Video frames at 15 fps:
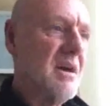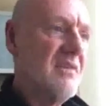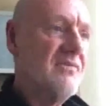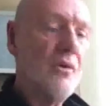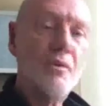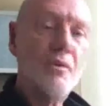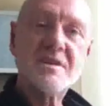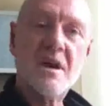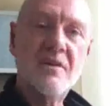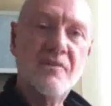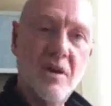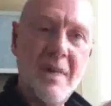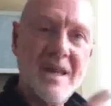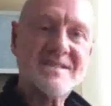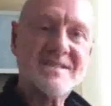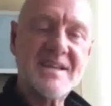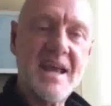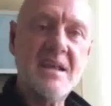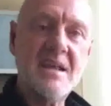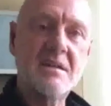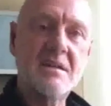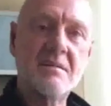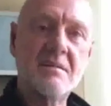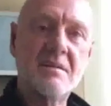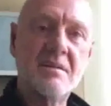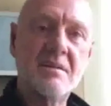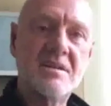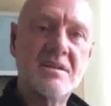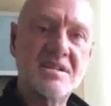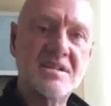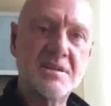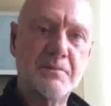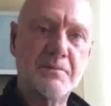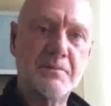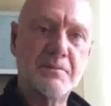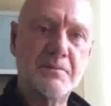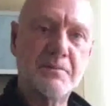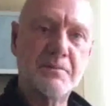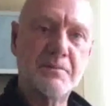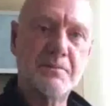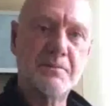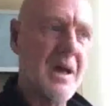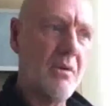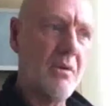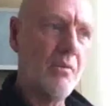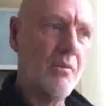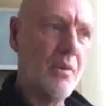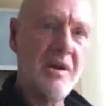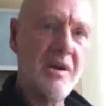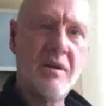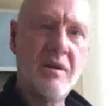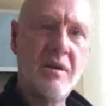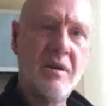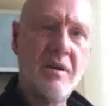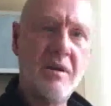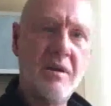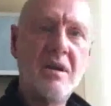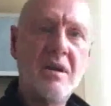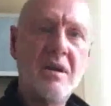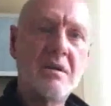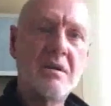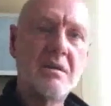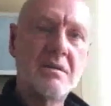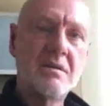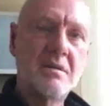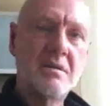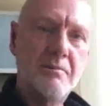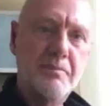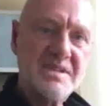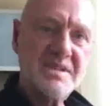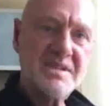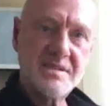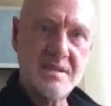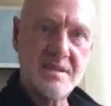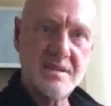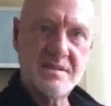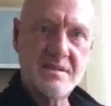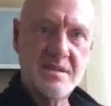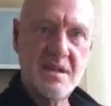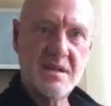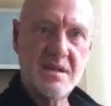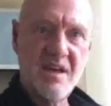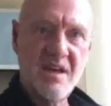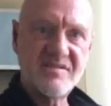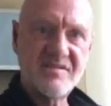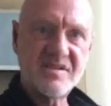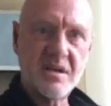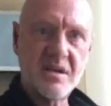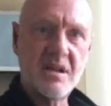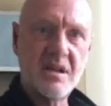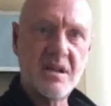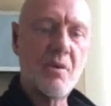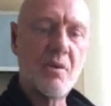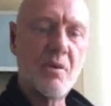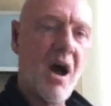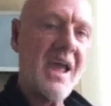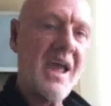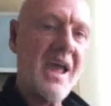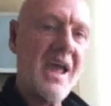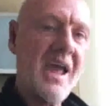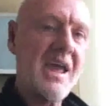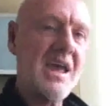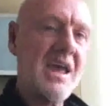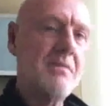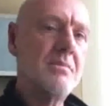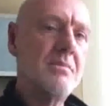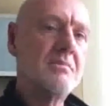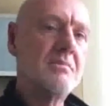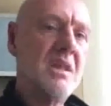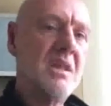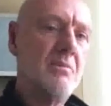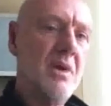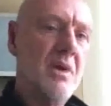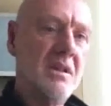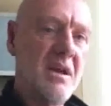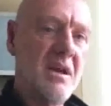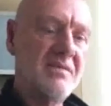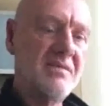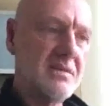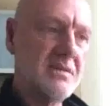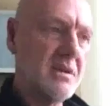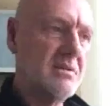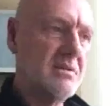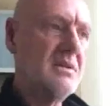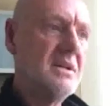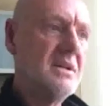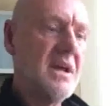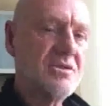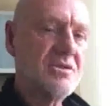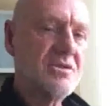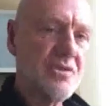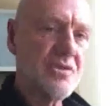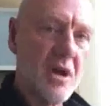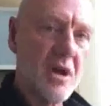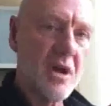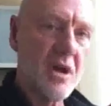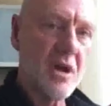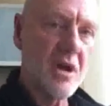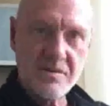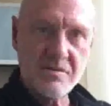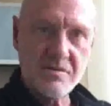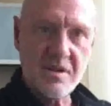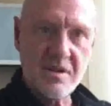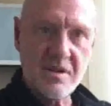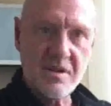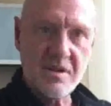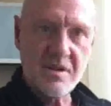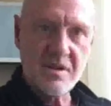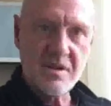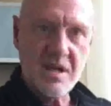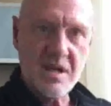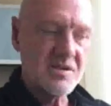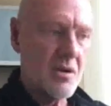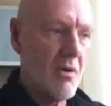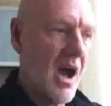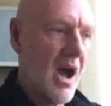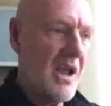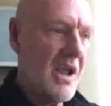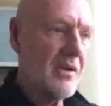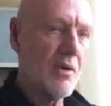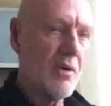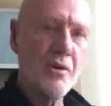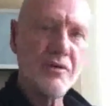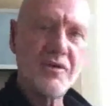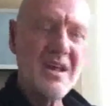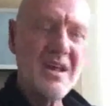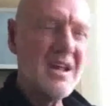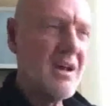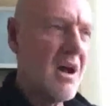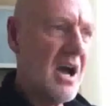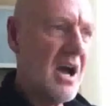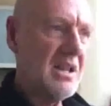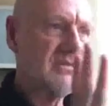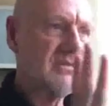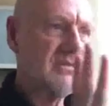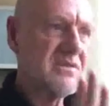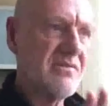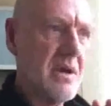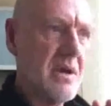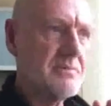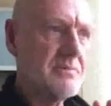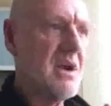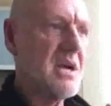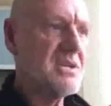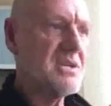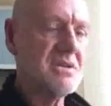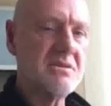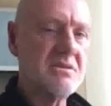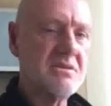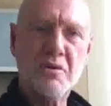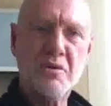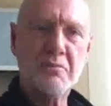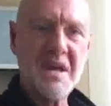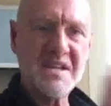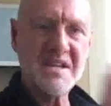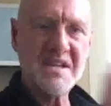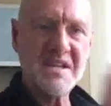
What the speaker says: I've maintained the discipline to think about where the business is in the life cycle and where I am in my life cycle, and try to marry those two things. So high growth, high levels of abstraction, real